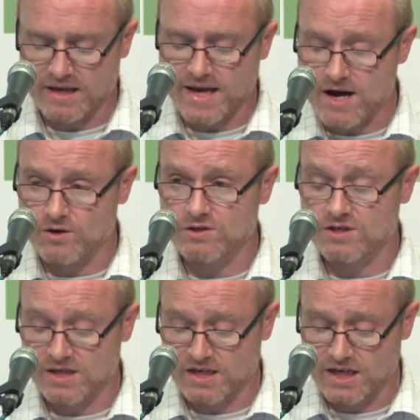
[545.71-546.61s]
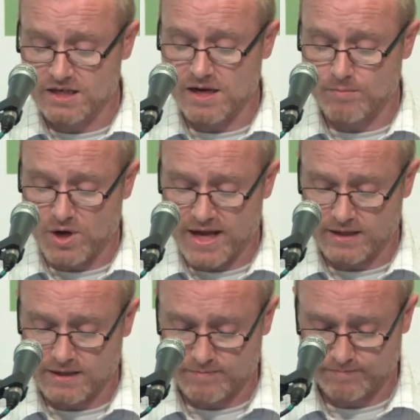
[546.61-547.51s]
Carers need a
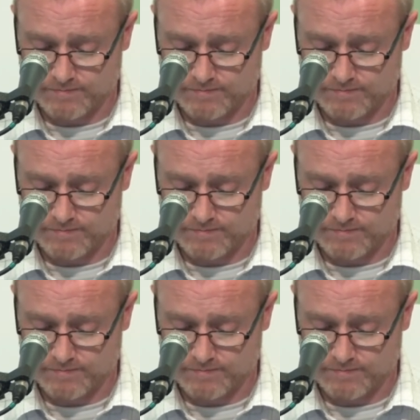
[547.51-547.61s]
break.